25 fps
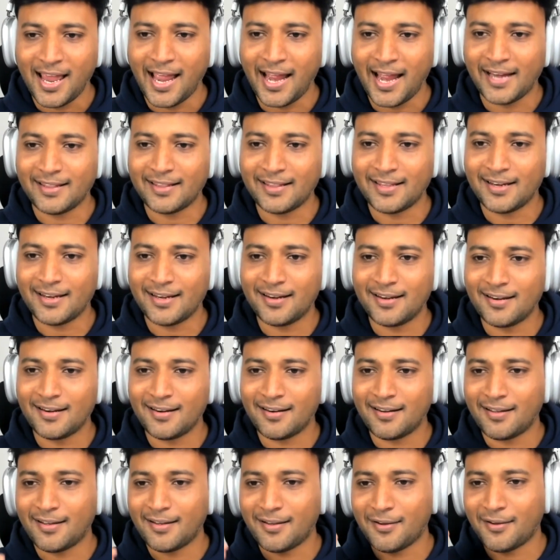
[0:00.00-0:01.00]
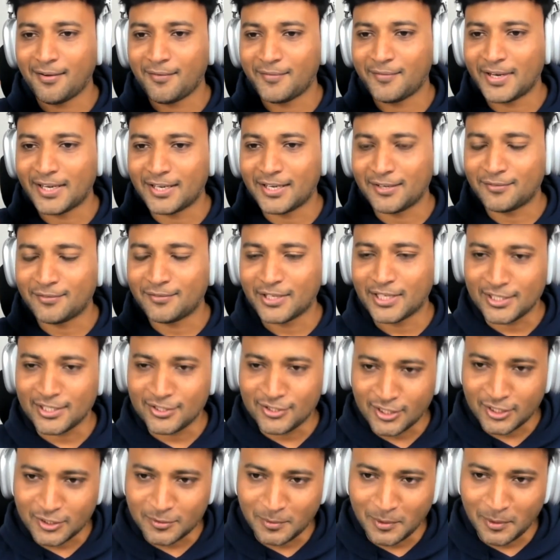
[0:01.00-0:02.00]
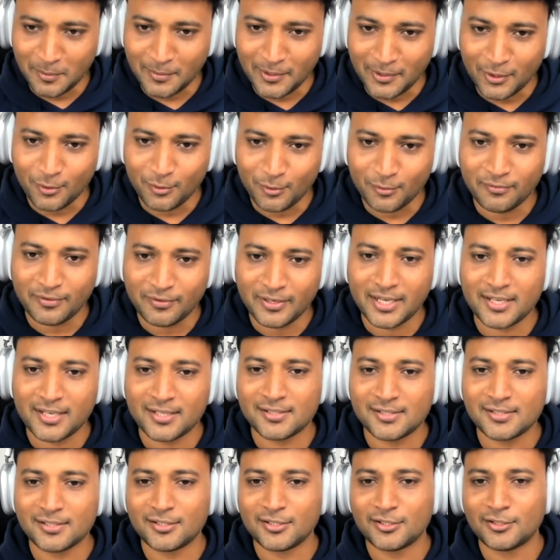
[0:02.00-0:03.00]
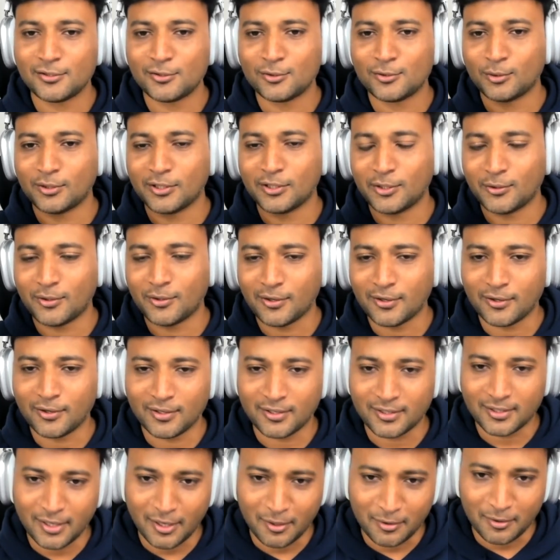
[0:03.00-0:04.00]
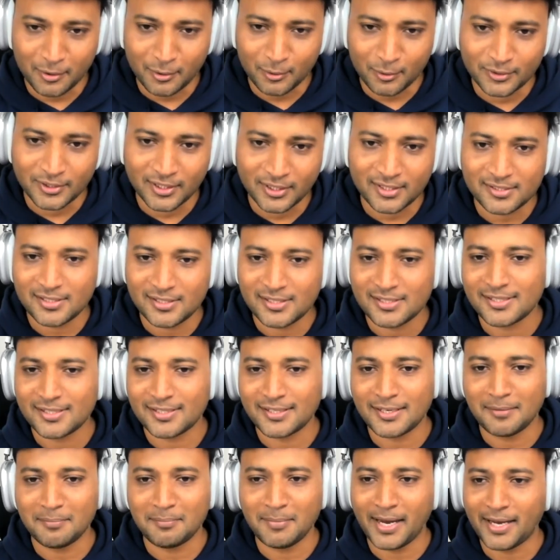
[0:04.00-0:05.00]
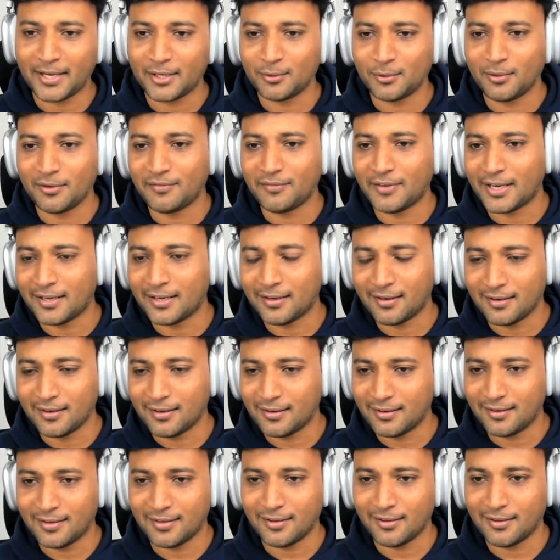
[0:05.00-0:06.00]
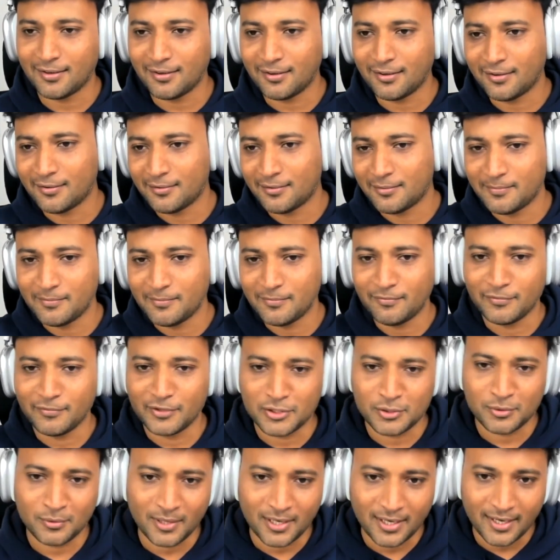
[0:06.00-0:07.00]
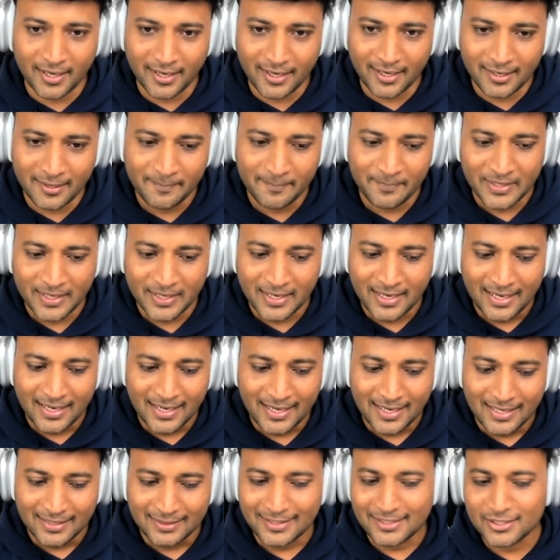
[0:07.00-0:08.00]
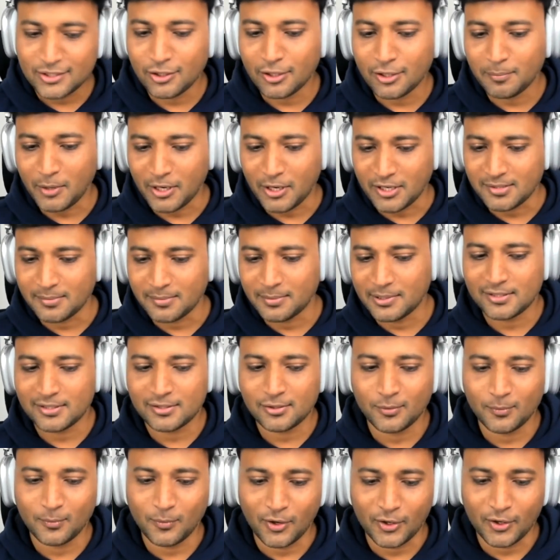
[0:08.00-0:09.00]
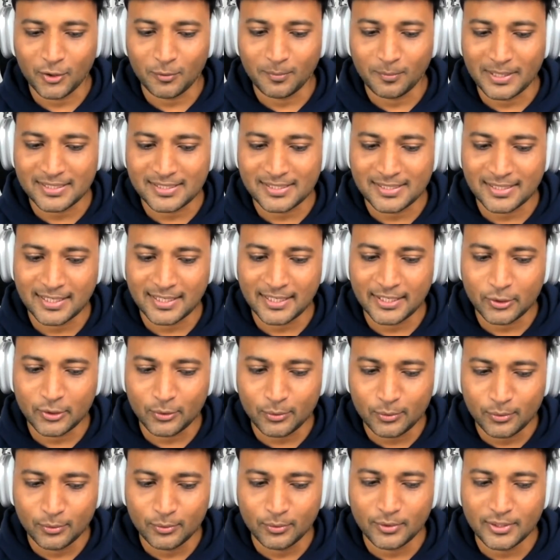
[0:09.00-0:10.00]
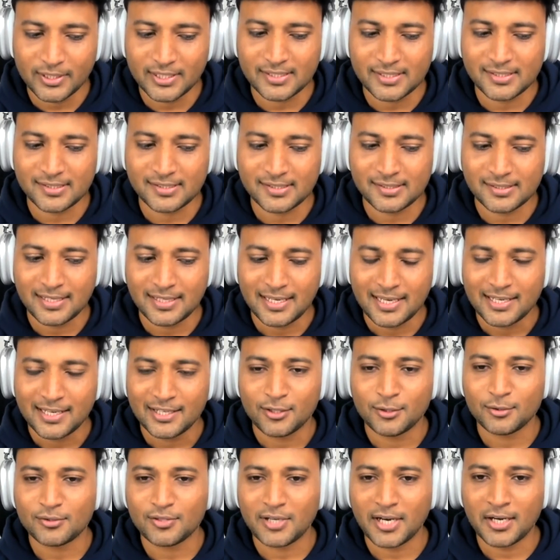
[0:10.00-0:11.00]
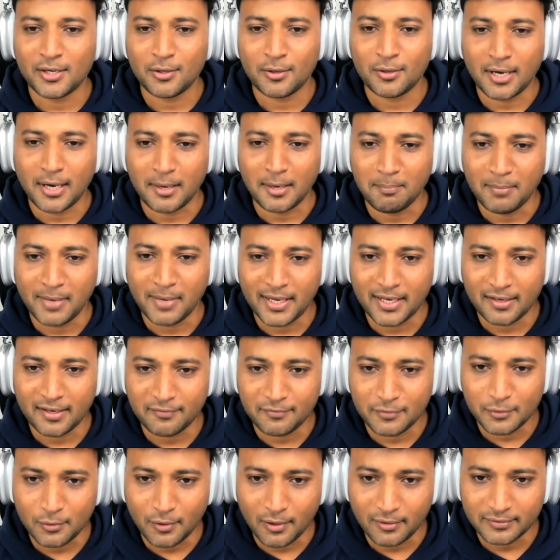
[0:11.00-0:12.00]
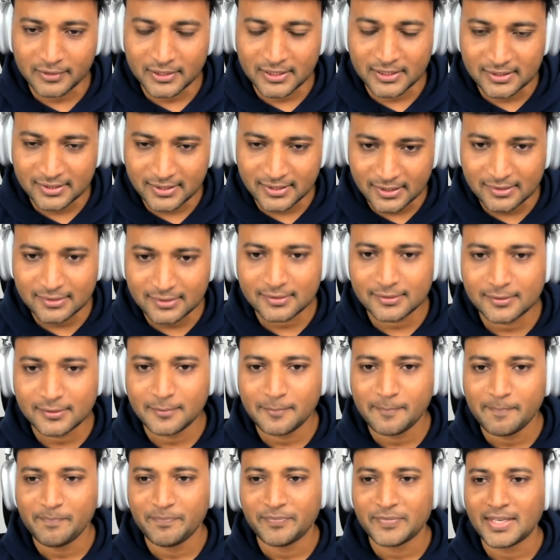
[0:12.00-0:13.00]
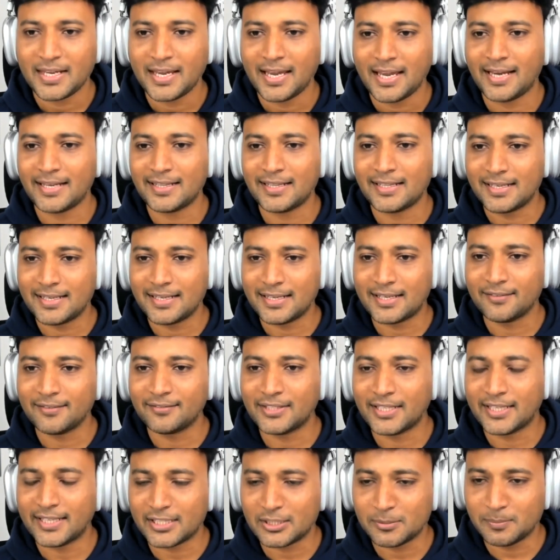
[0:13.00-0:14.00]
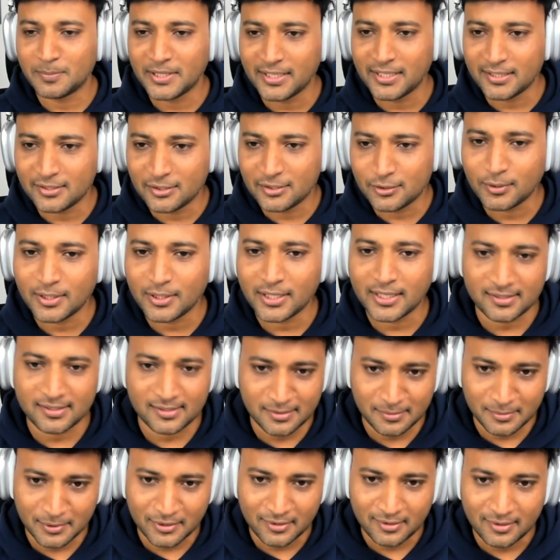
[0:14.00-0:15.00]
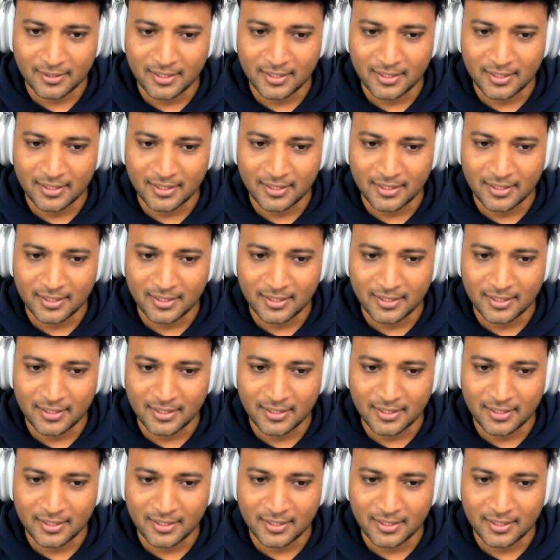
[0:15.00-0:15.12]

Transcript: and then waiting for each experiment to finish so that you can conclude the results and come back to a final visual, right? That's not possible. So what you basically do is you try to combine a few of these things and then give that experience to the customer.